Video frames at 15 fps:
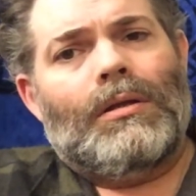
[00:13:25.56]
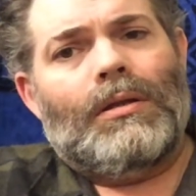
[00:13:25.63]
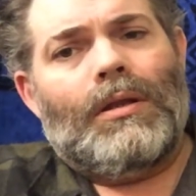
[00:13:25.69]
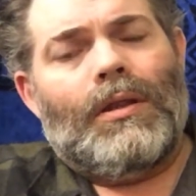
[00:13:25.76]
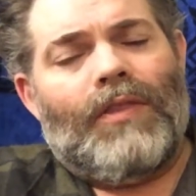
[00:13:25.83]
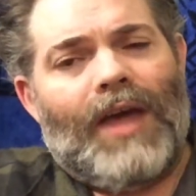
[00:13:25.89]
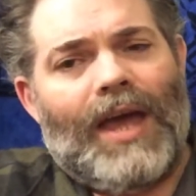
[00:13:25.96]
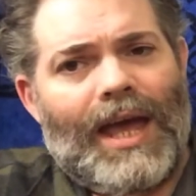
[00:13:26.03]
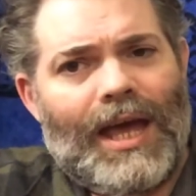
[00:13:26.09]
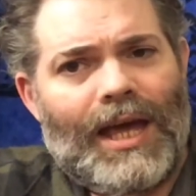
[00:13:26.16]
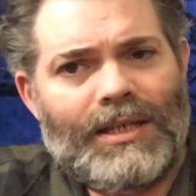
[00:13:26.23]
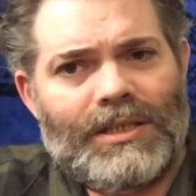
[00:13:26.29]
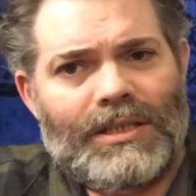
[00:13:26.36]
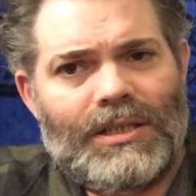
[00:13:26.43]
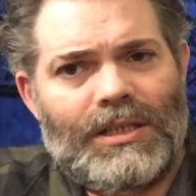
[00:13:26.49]

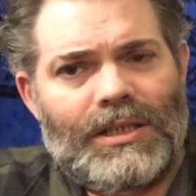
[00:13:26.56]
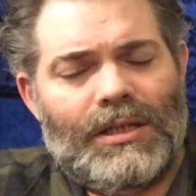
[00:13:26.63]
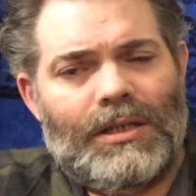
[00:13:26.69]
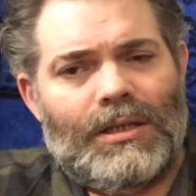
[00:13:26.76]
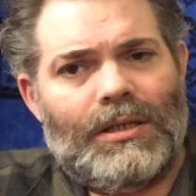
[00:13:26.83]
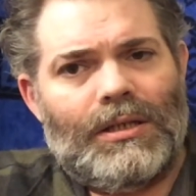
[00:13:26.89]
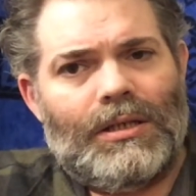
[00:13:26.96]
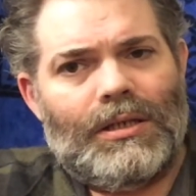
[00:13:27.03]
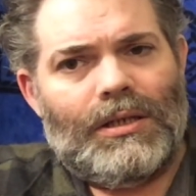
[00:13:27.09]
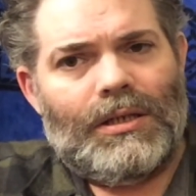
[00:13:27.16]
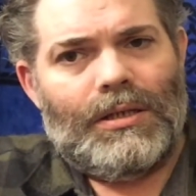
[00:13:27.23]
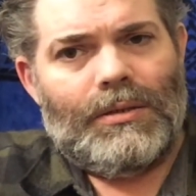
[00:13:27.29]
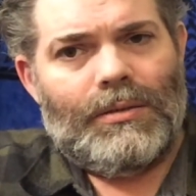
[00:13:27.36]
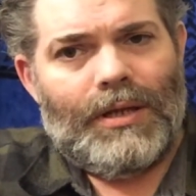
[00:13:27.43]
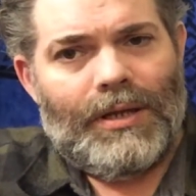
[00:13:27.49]
That
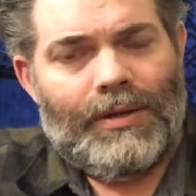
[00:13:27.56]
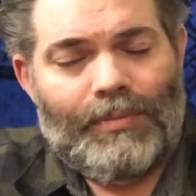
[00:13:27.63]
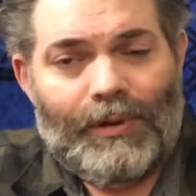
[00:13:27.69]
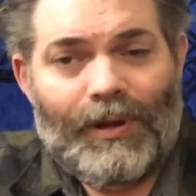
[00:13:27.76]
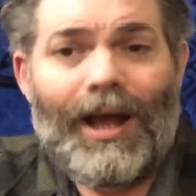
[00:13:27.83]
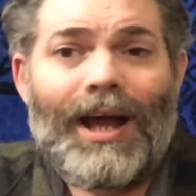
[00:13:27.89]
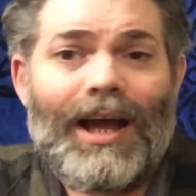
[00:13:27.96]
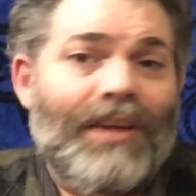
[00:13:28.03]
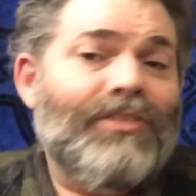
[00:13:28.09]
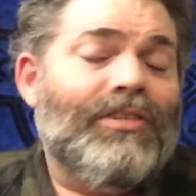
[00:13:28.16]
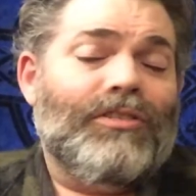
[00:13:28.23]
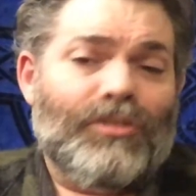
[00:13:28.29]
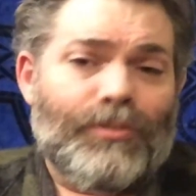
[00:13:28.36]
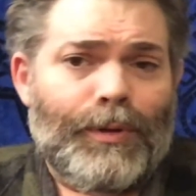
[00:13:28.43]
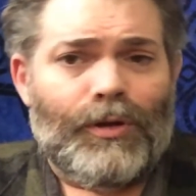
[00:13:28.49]
implies
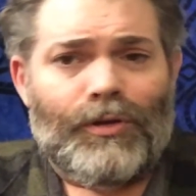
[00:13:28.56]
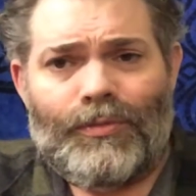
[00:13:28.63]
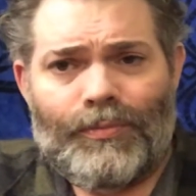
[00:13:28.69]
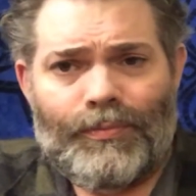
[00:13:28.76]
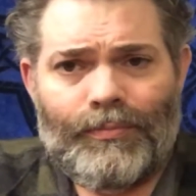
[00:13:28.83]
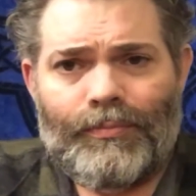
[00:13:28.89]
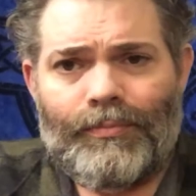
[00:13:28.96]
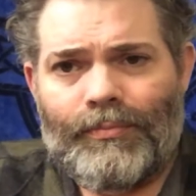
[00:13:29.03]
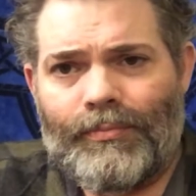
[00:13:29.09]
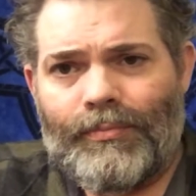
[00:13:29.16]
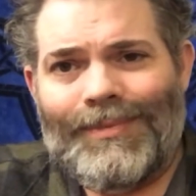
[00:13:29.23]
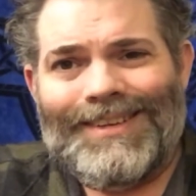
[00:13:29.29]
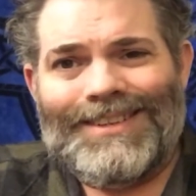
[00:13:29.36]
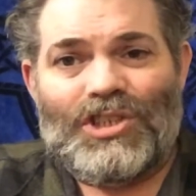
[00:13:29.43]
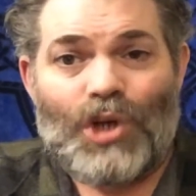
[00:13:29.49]
that the spirits
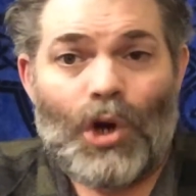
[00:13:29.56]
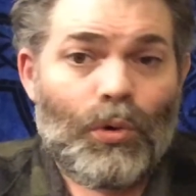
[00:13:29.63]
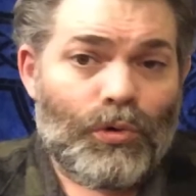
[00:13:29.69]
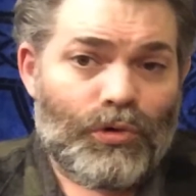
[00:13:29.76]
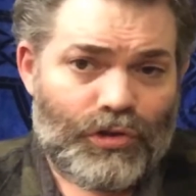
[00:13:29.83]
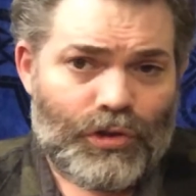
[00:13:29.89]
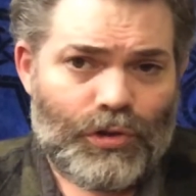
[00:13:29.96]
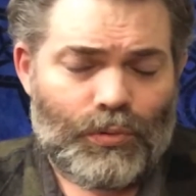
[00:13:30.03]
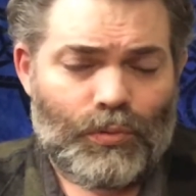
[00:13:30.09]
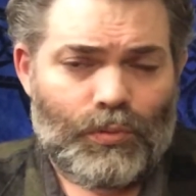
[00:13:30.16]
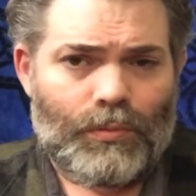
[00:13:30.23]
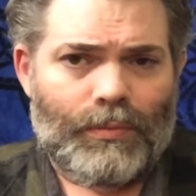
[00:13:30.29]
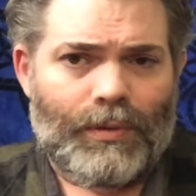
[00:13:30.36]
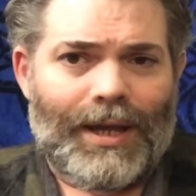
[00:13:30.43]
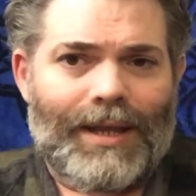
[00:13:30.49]
chose you.
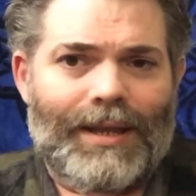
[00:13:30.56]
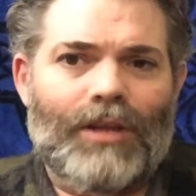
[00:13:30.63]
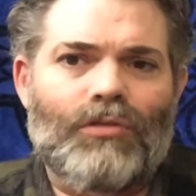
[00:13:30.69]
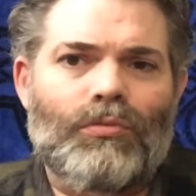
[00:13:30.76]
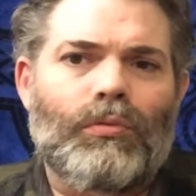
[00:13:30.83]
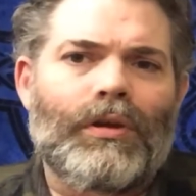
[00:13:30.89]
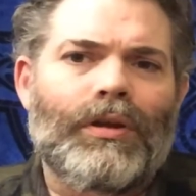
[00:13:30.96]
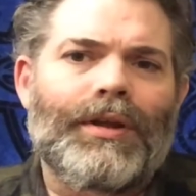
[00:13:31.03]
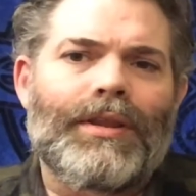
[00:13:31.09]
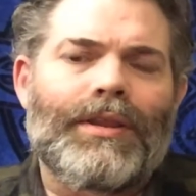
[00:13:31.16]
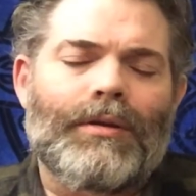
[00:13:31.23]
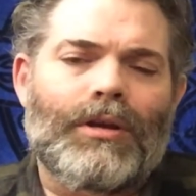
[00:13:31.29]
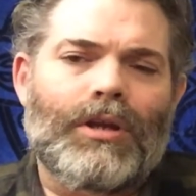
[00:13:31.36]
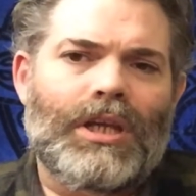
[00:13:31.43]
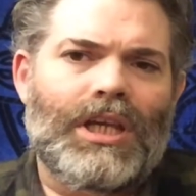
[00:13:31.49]
And that's really
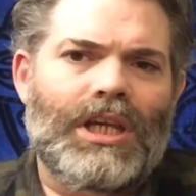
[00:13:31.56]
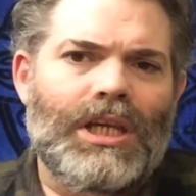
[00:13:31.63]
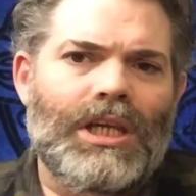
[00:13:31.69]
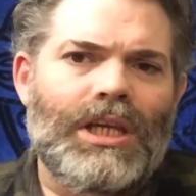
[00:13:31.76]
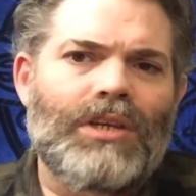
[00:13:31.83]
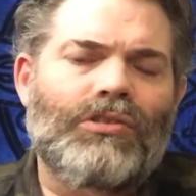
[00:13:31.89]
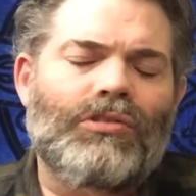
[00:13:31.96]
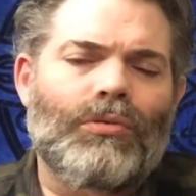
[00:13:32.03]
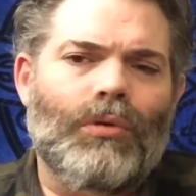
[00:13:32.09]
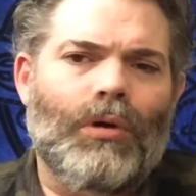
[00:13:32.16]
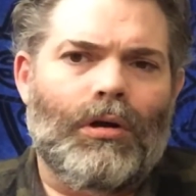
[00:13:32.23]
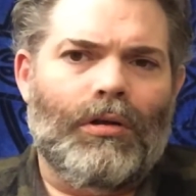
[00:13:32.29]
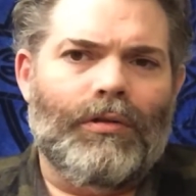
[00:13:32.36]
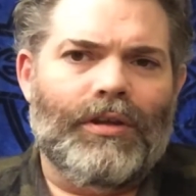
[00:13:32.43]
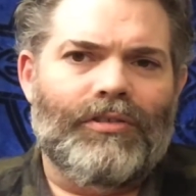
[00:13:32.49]
the key to
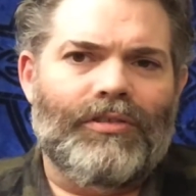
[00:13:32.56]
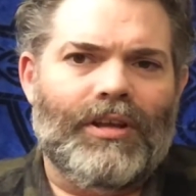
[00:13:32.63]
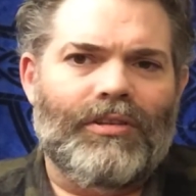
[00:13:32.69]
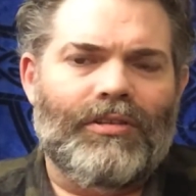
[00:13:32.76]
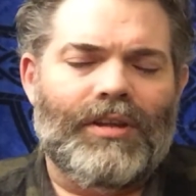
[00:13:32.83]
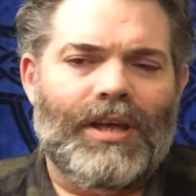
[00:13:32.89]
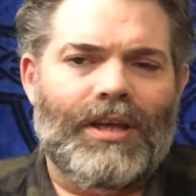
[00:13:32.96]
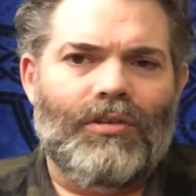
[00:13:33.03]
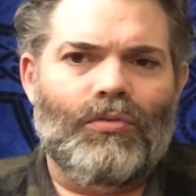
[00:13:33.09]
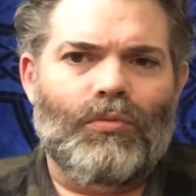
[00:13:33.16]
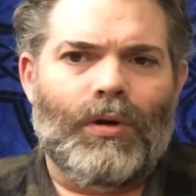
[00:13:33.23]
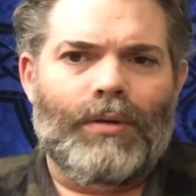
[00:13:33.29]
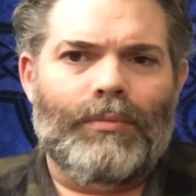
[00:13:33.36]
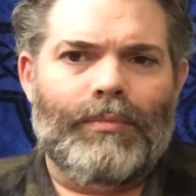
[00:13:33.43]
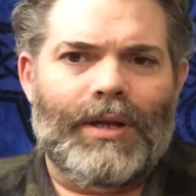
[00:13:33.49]
all this. That is
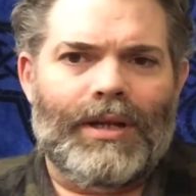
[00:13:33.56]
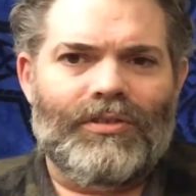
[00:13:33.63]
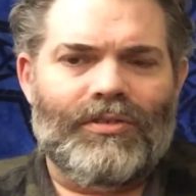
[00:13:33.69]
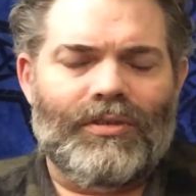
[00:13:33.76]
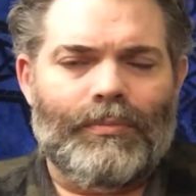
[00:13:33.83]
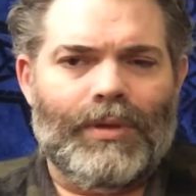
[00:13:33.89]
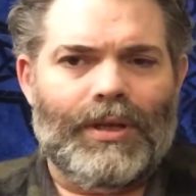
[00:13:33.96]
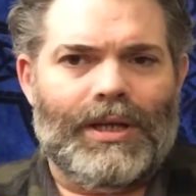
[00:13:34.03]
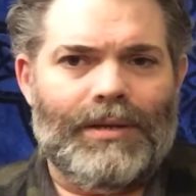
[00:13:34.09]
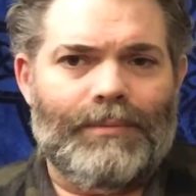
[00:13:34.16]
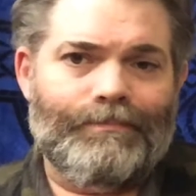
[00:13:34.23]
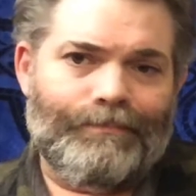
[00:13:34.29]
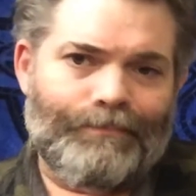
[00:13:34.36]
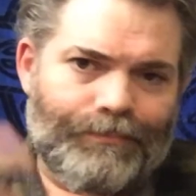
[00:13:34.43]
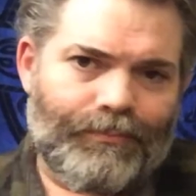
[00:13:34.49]
what makes somebody
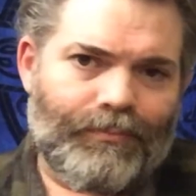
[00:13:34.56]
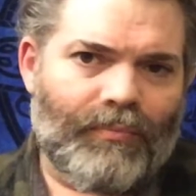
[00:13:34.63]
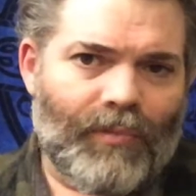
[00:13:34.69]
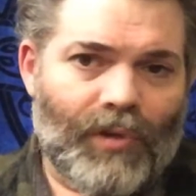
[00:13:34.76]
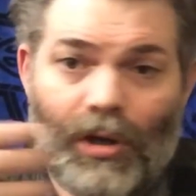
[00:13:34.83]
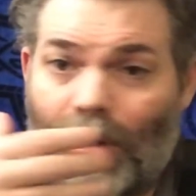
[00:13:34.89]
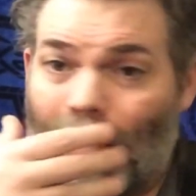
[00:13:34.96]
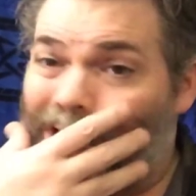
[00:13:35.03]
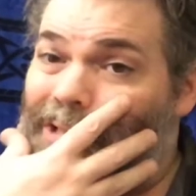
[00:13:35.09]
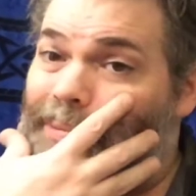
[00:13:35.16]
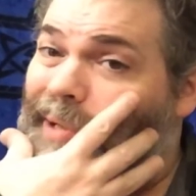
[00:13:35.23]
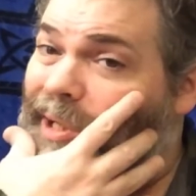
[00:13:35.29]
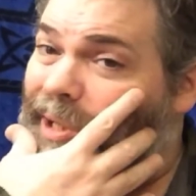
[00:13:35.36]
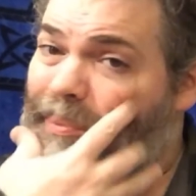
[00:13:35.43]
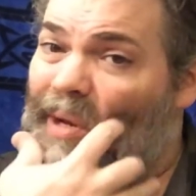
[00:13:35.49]
on a
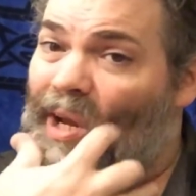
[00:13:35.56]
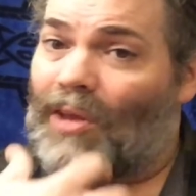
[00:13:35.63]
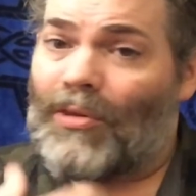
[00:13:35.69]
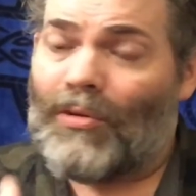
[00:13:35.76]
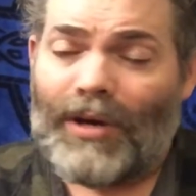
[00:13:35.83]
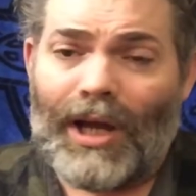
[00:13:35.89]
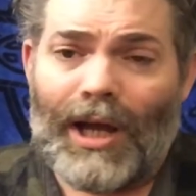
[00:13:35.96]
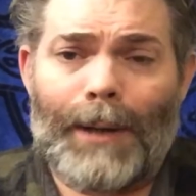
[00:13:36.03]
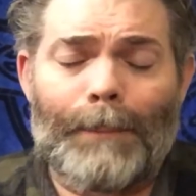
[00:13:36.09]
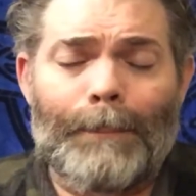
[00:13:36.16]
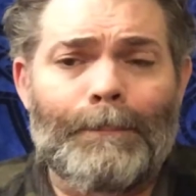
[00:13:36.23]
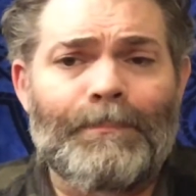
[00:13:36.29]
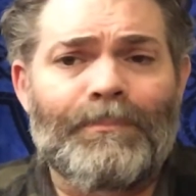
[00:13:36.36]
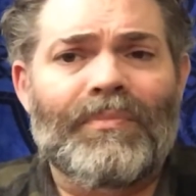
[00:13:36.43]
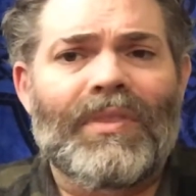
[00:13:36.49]
shamanic path or not.
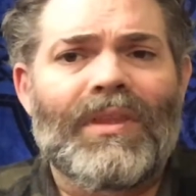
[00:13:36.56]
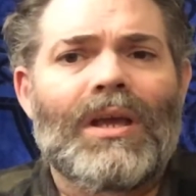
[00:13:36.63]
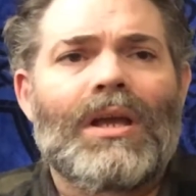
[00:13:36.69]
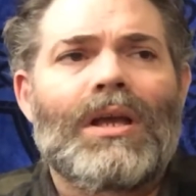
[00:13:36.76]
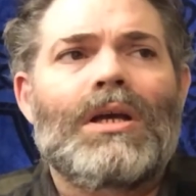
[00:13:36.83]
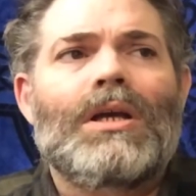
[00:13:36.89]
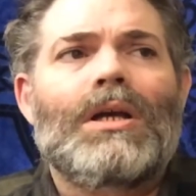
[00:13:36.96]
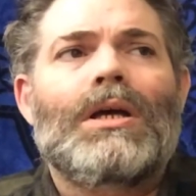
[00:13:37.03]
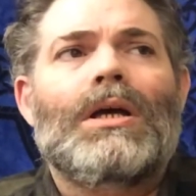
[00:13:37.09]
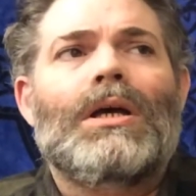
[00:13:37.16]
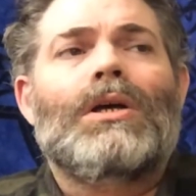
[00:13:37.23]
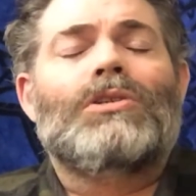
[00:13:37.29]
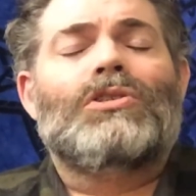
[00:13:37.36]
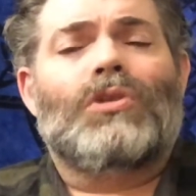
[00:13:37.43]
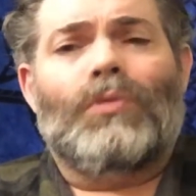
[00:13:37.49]

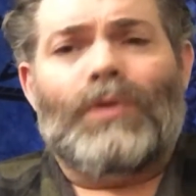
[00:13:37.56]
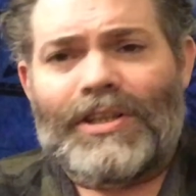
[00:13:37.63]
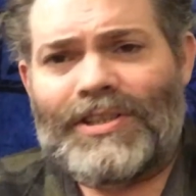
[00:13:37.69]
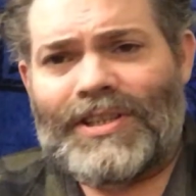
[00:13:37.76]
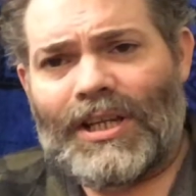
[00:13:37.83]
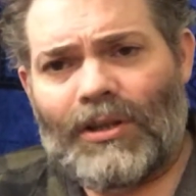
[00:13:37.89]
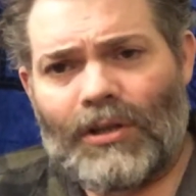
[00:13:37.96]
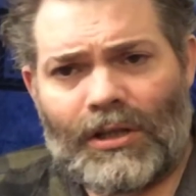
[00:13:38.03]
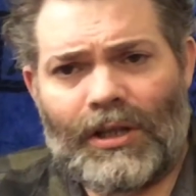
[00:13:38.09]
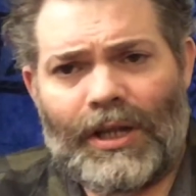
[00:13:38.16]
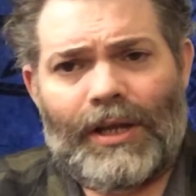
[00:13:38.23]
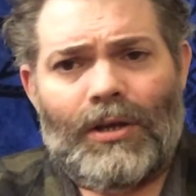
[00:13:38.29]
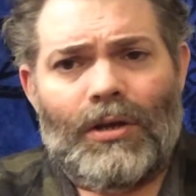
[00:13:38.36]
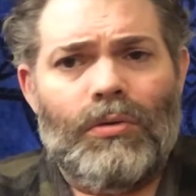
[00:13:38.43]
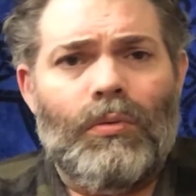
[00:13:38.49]
So what does that look
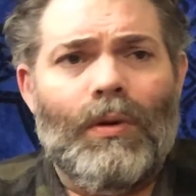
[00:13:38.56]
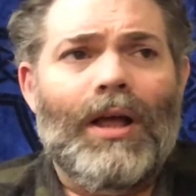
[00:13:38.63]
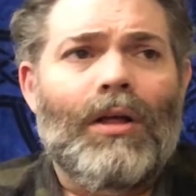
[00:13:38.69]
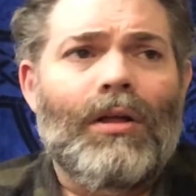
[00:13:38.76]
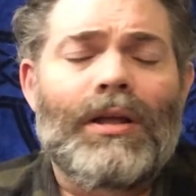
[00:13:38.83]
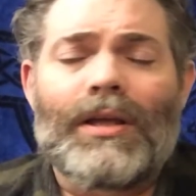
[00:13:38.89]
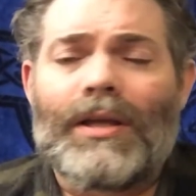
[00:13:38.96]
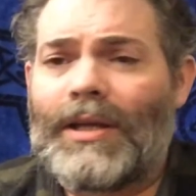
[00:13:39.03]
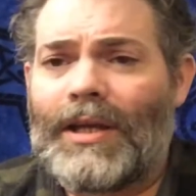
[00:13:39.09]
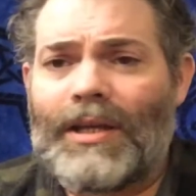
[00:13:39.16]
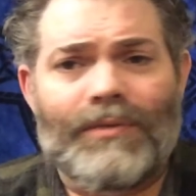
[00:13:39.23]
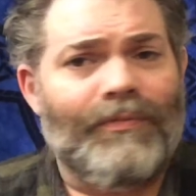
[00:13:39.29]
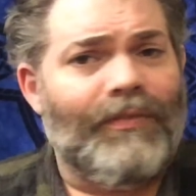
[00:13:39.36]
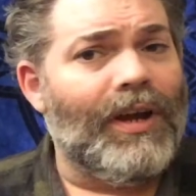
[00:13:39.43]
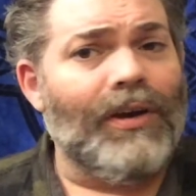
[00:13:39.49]
like? Well,
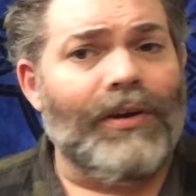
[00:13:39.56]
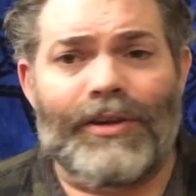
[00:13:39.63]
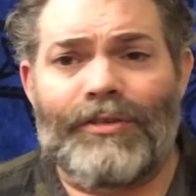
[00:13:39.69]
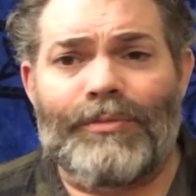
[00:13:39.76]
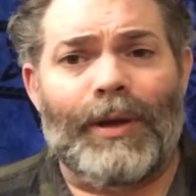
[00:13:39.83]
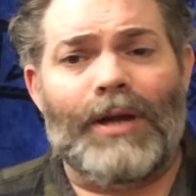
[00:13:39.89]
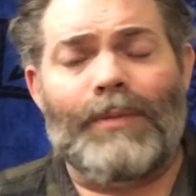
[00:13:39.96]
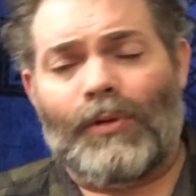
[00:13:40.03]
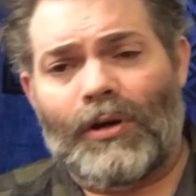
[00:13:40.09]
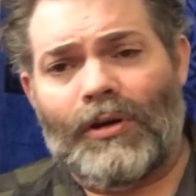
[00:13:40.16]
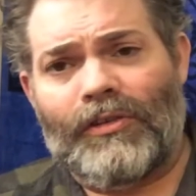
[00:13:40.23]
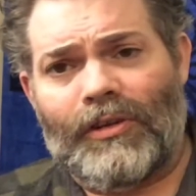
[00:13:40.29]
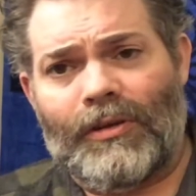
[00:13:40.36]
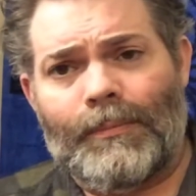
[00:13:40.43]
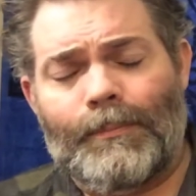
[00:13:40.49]
it varies by
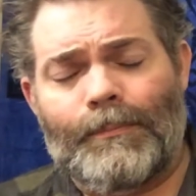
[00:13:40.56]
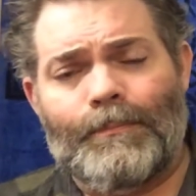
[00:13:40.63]
person.